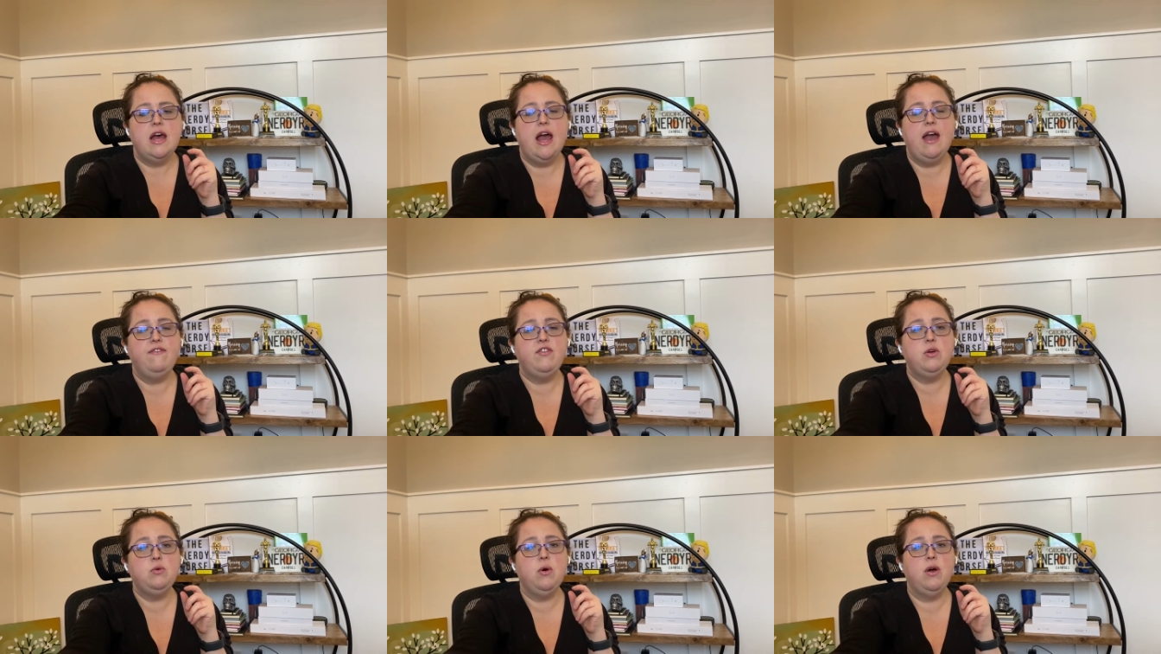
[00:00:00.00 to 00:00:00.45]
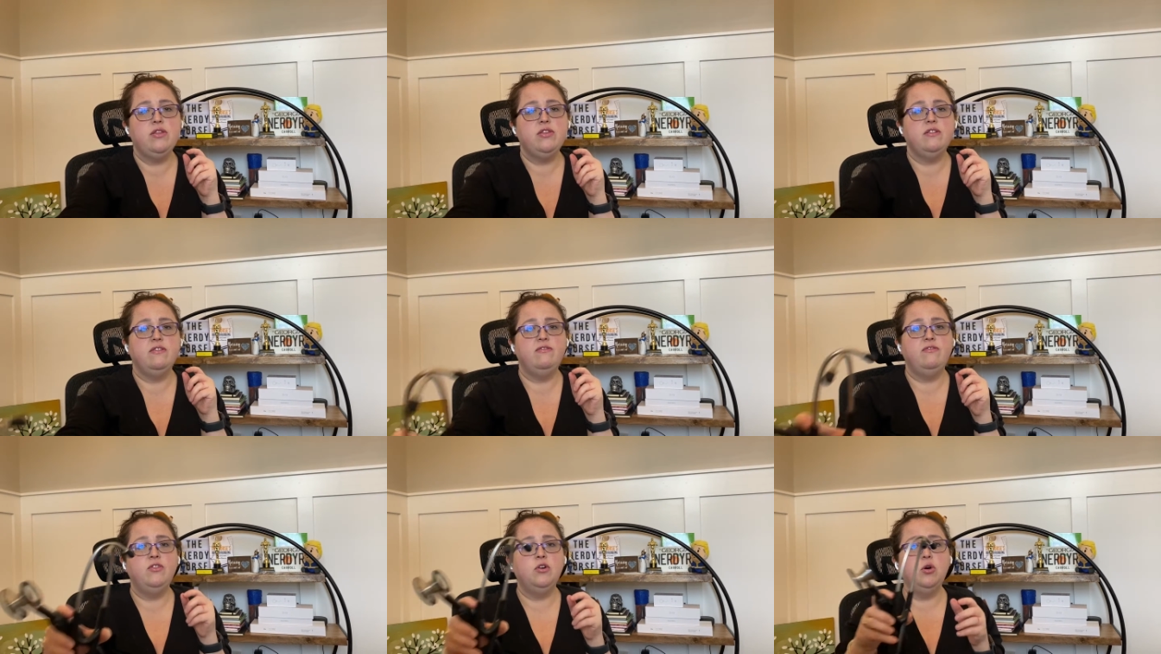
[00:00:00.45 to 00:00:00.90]
If you want
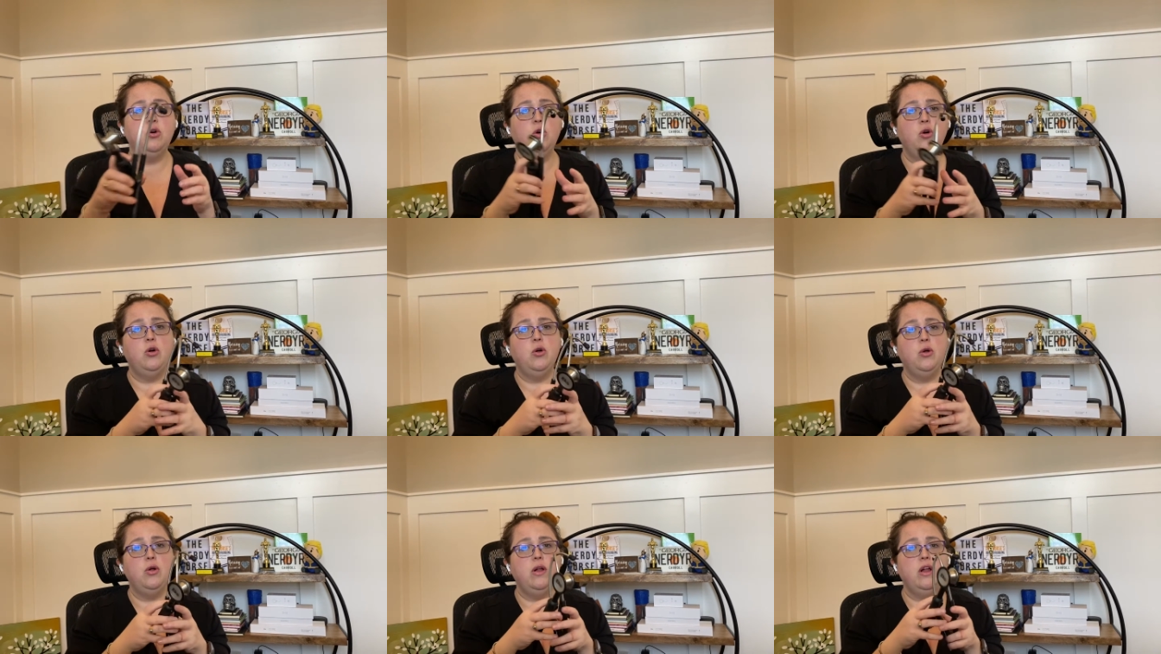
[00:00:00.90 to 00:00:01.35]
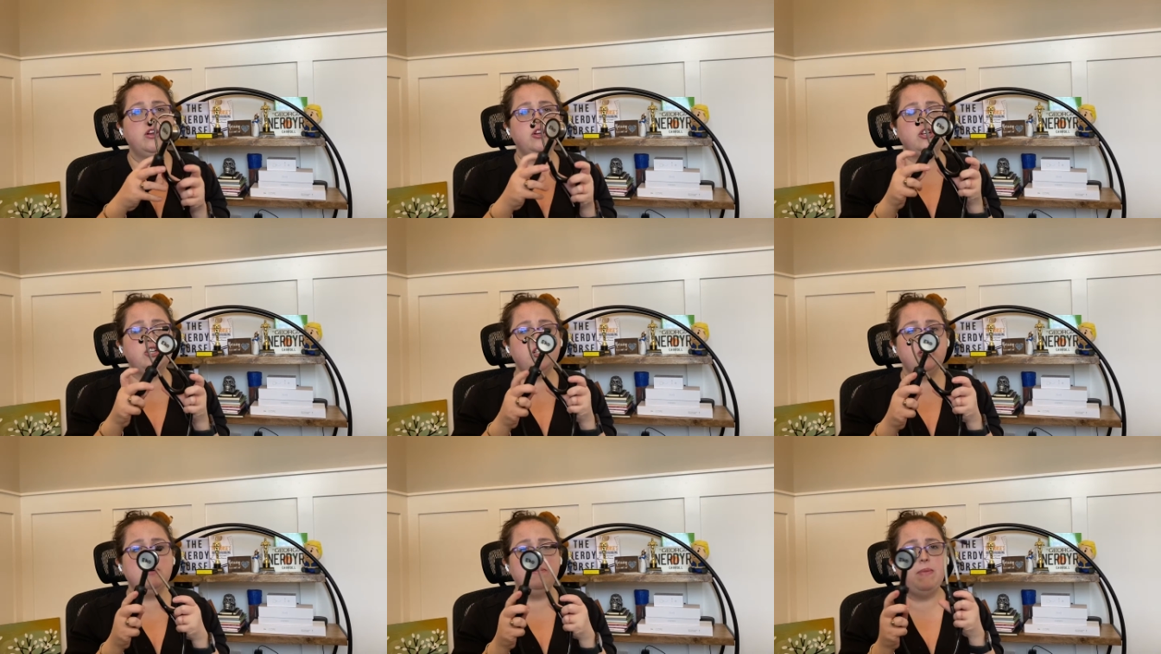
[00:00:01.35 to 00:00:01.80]
the full
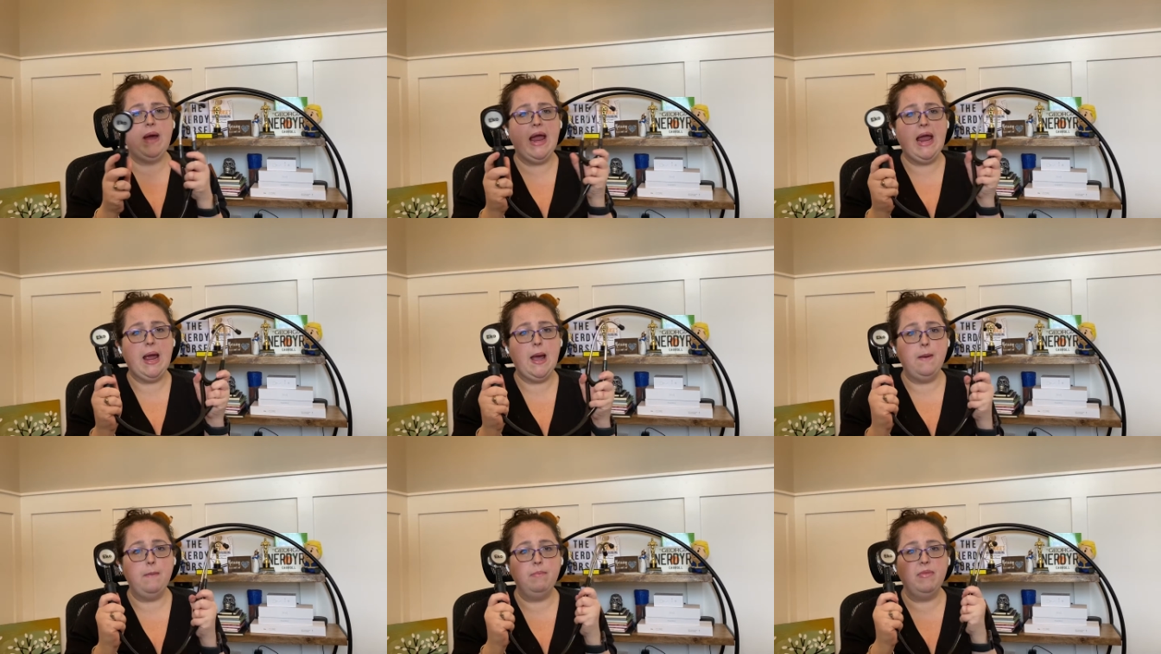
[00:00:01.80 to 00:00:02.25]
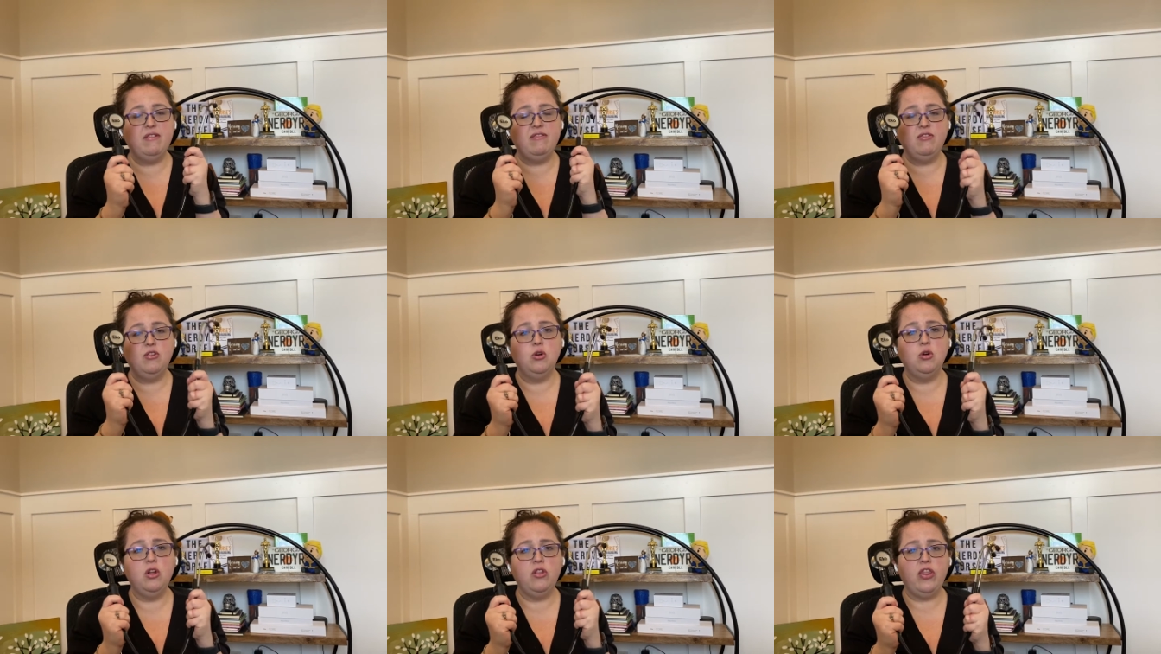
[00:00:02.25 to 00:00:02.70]
shabam, the
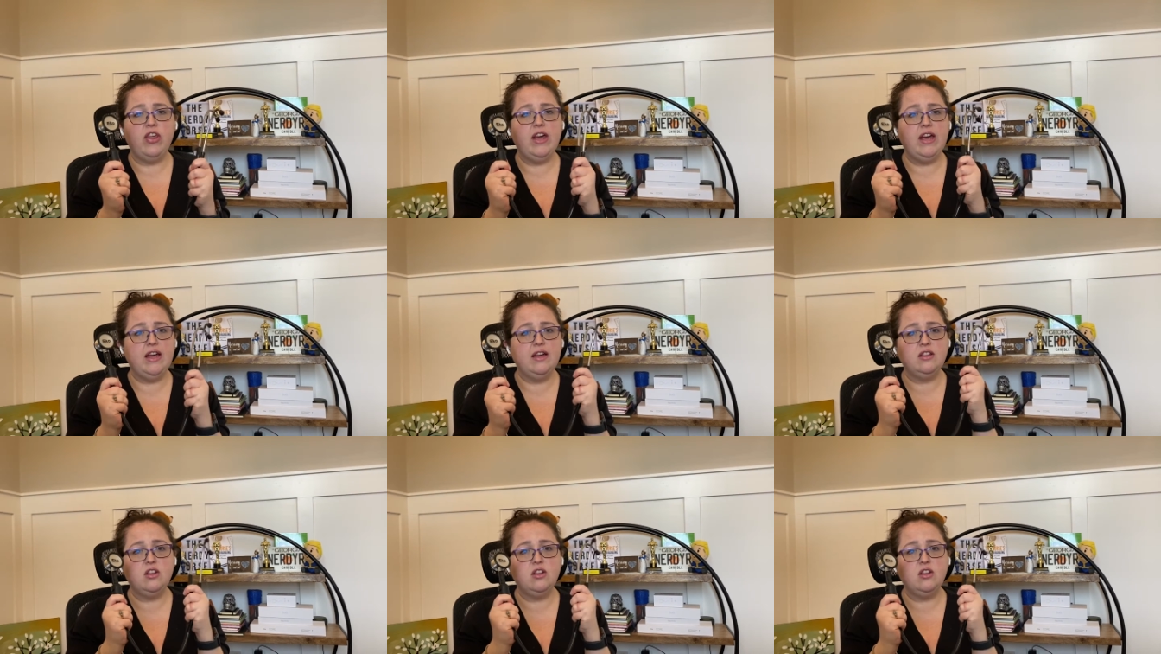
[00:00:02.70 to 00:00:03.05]
full thing,